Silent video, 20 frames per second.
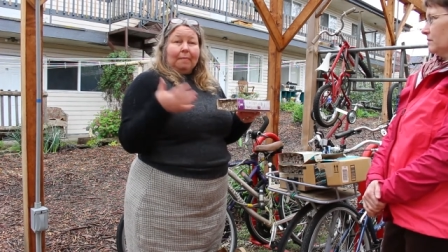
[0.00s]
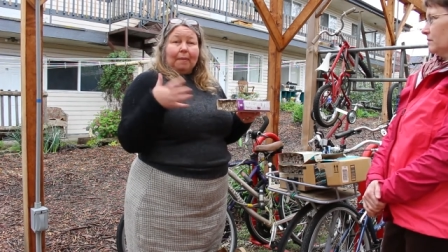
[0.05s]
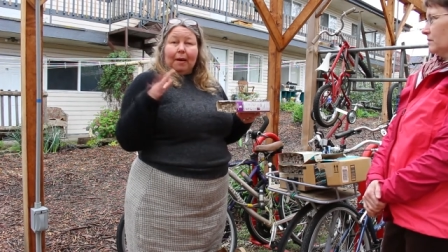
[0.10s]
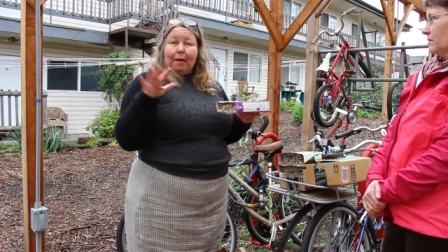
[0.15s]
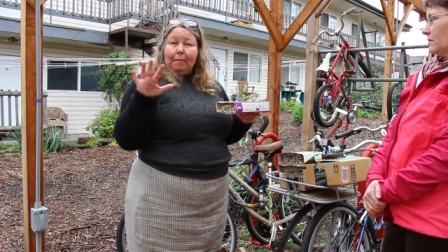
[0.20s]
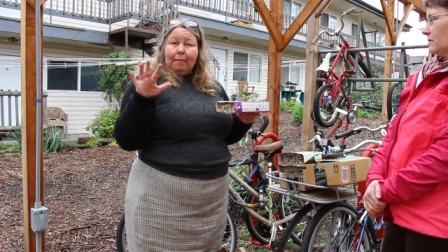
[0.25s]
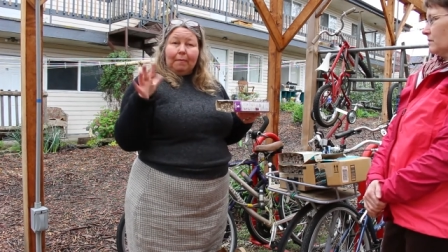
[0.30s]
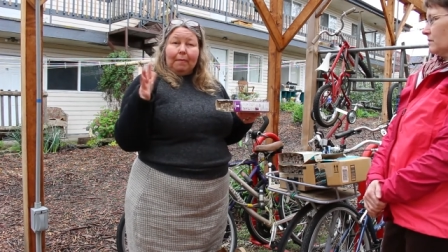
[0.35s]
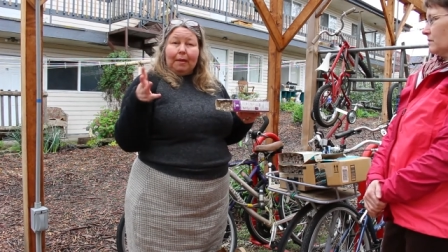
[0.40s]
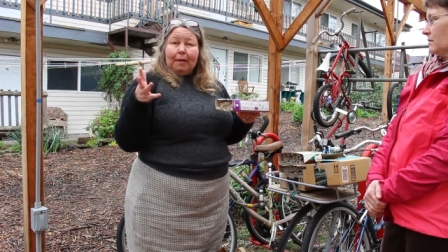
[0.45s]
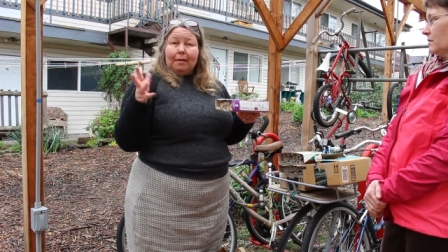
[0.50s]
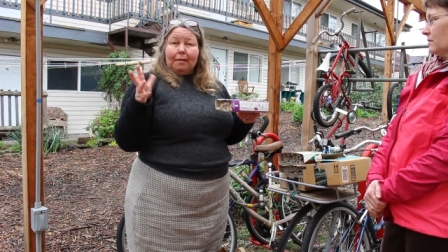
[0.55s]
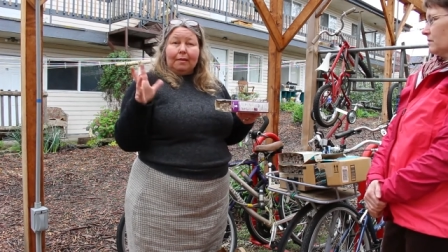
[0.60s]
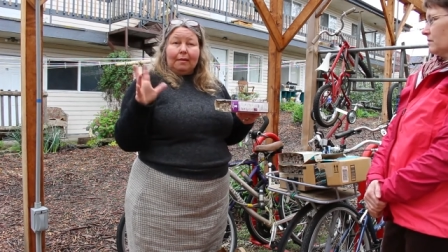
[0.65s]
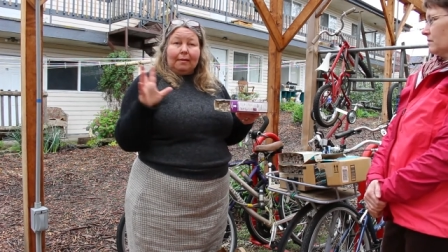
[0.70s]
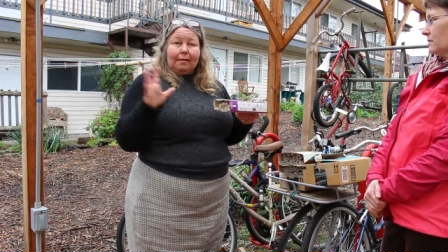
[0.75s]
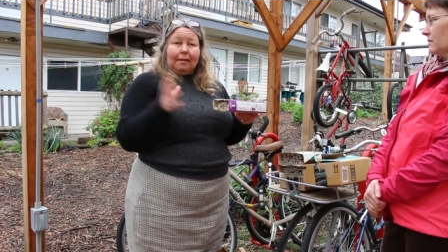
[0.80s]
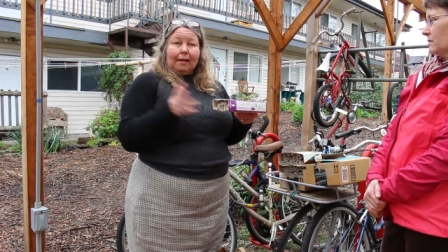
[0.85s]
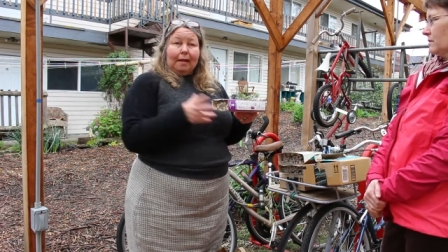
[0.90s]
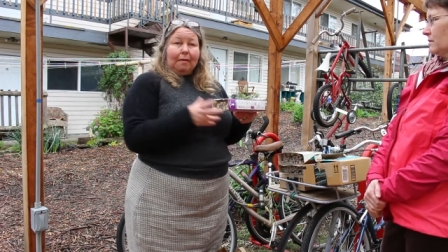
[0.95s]
about mid
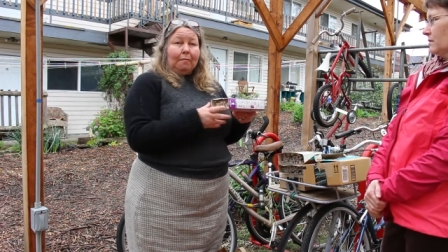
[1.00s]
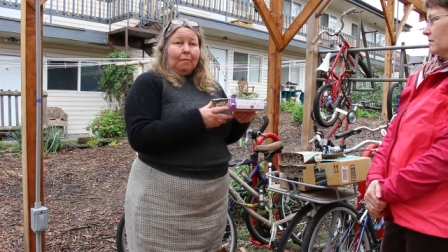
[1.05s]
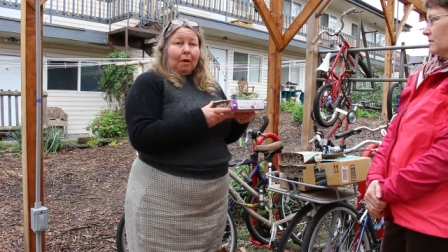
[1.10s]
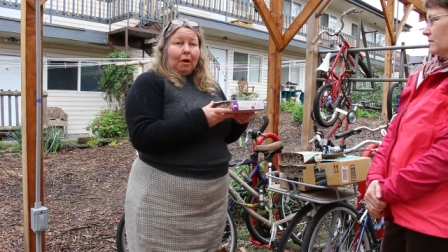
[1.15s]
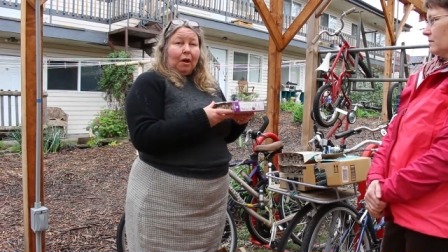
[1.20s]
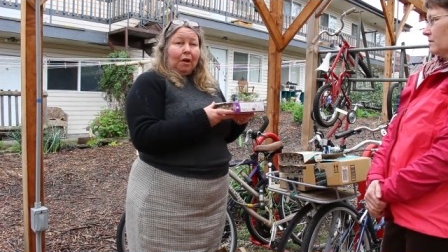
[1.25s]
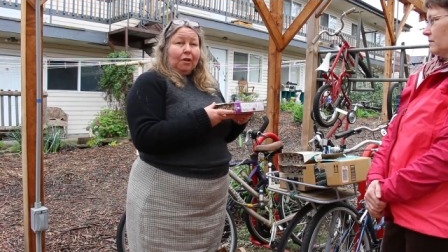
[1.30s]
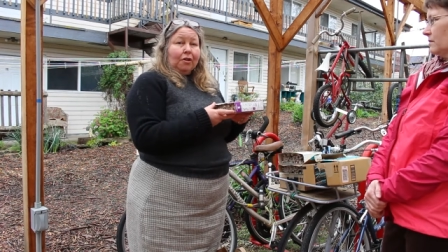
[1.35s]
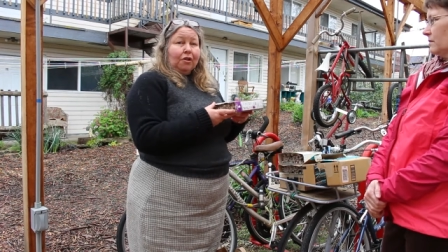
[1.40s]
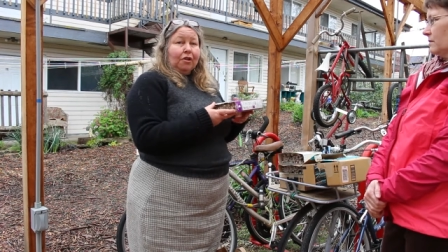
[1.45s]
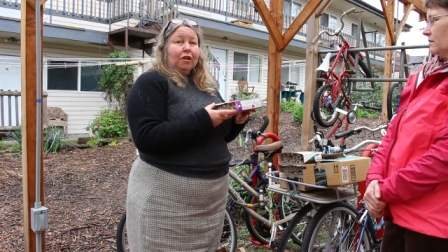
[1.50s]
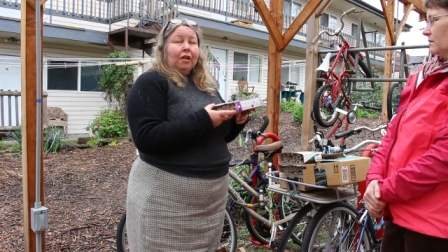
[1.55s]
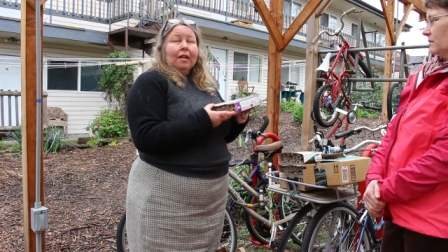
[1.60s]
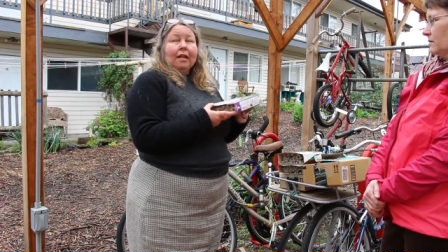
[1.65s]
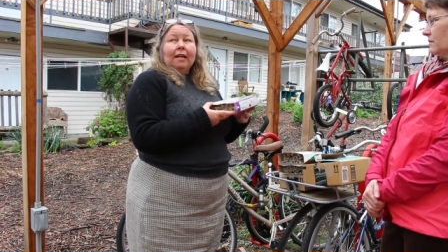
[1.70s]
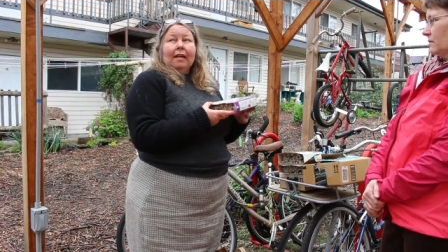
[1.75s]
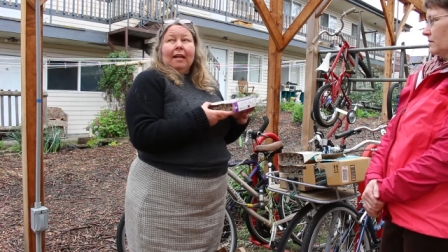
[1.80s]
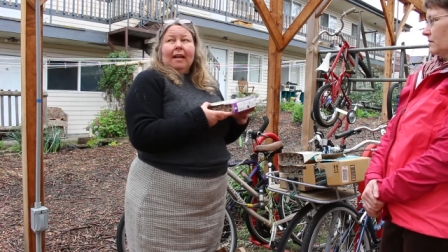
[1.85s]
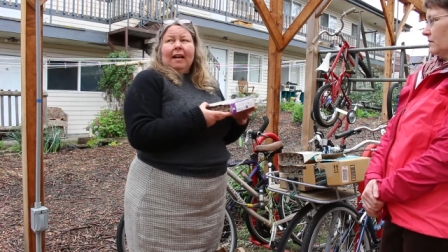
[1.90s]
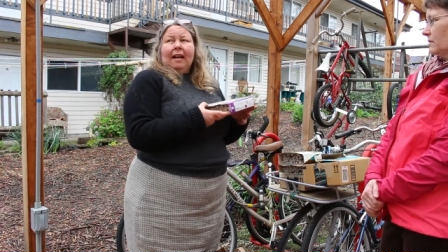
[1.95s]
to late March,
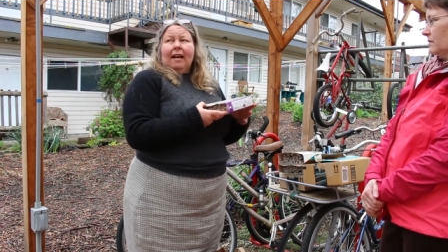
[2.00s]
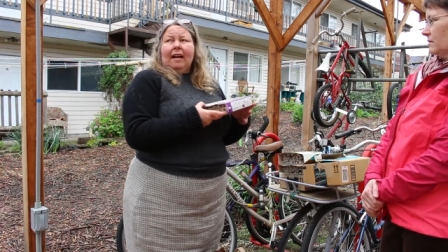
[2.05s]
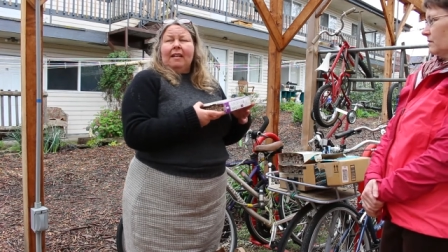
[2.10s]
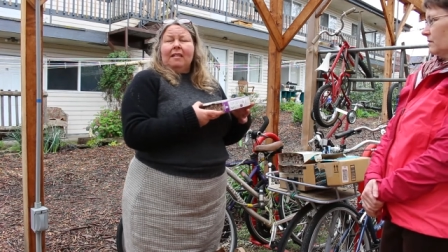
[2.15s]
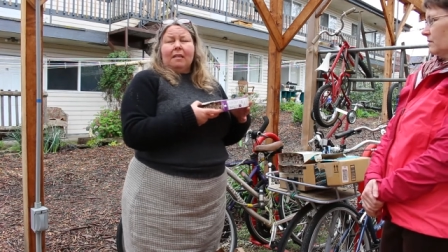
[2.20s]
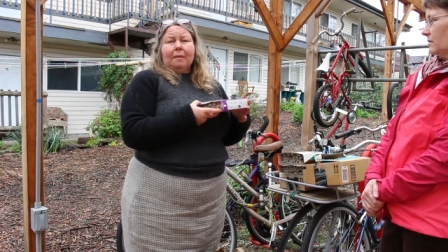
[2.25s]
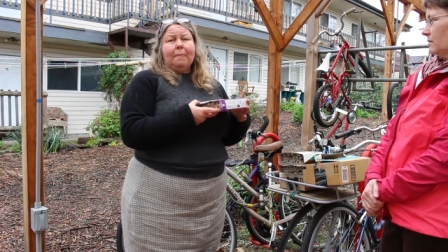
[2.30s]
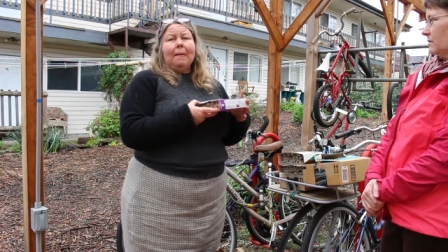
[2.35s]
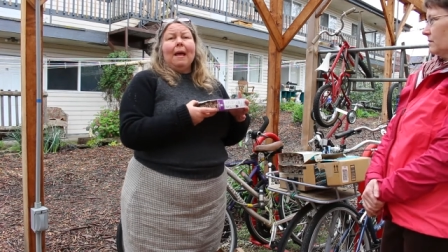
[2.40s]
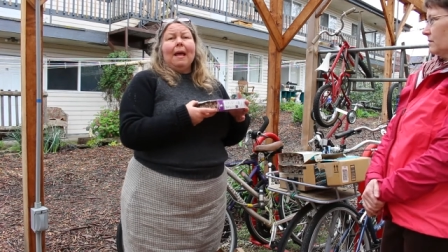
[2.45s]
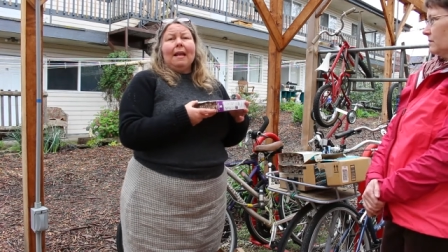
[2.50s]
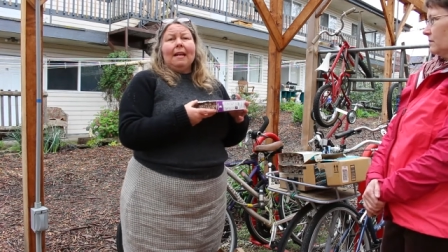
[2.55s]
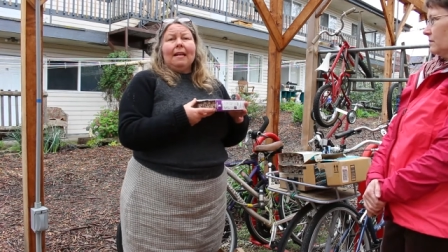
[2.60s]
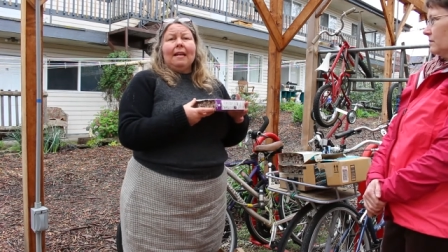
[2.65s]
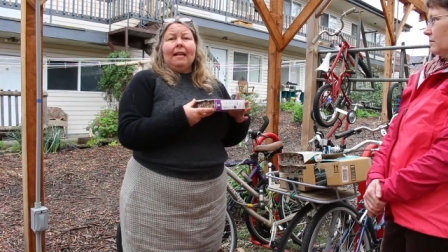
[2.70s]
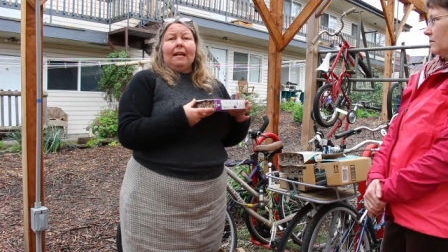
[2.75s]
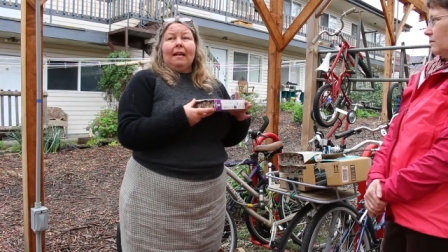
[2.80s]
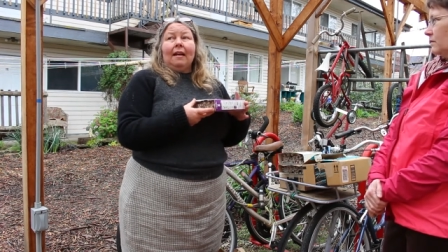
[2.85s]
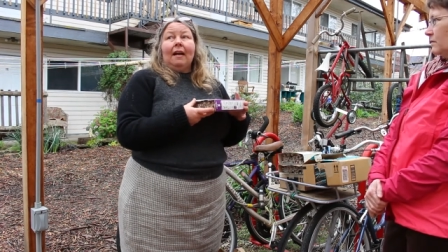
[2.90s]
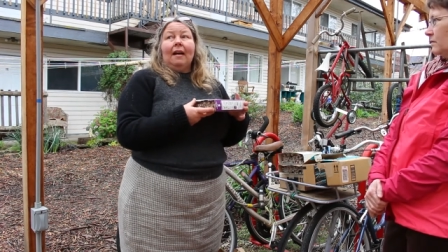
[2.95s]
uh, depending.